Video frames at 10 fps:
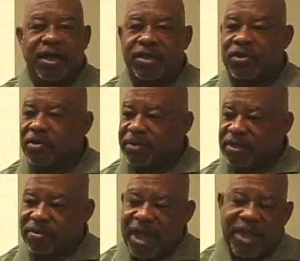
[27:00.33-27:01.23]
he told me
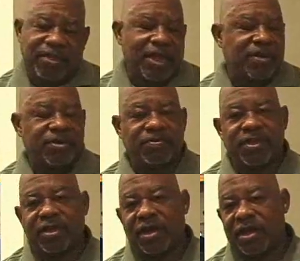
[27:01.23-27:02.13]
some guys down there with a
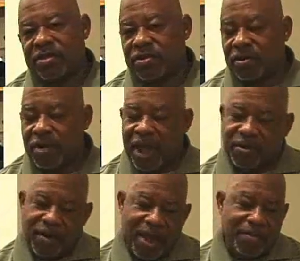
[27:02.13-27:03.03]
gun, so I
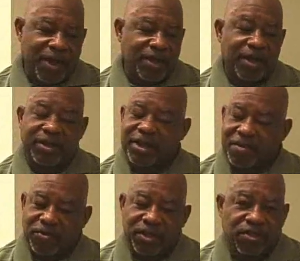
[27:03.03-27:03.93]
grabbed my gun, and I'm
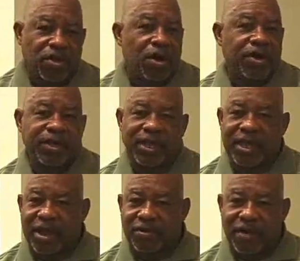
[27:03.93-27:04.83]
really sorry that
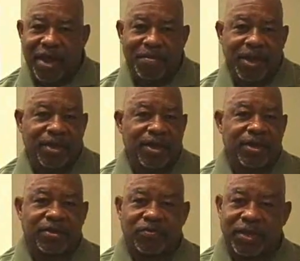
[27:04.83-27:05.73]
I grabbed my
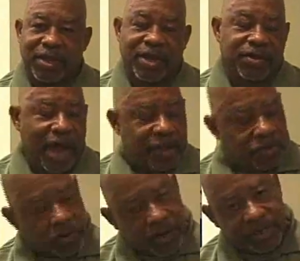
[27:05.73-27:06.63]
gun and went down there. I
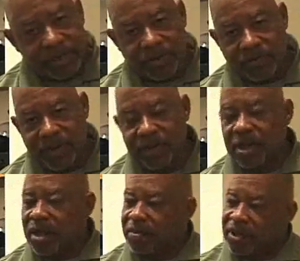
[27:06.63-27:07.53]
know I shouldn't have went,
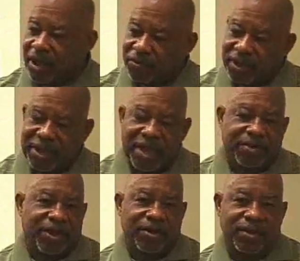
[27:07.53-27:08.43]
but I went down
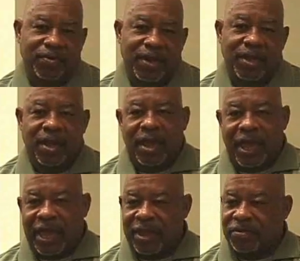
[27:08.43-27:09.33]
there anyway,
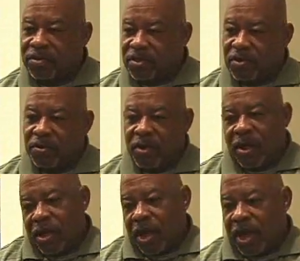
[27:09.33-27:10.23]
and so
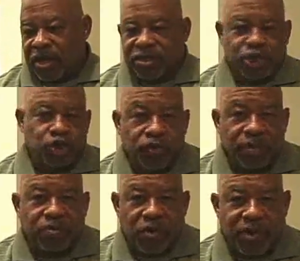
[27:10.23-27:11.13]

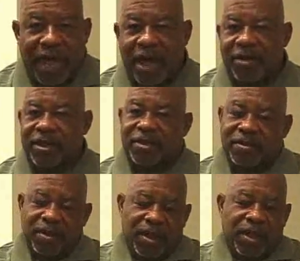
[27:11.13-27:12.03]
shooting broke out,
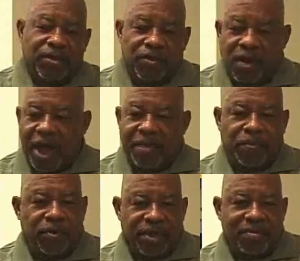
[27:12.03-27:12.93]
and I
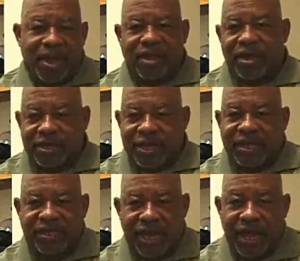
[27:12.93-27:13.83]
pointed my gun and I
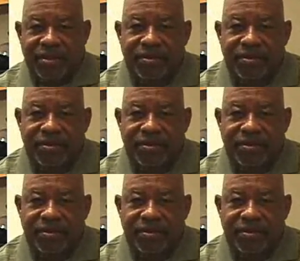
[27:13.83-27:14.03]
shot.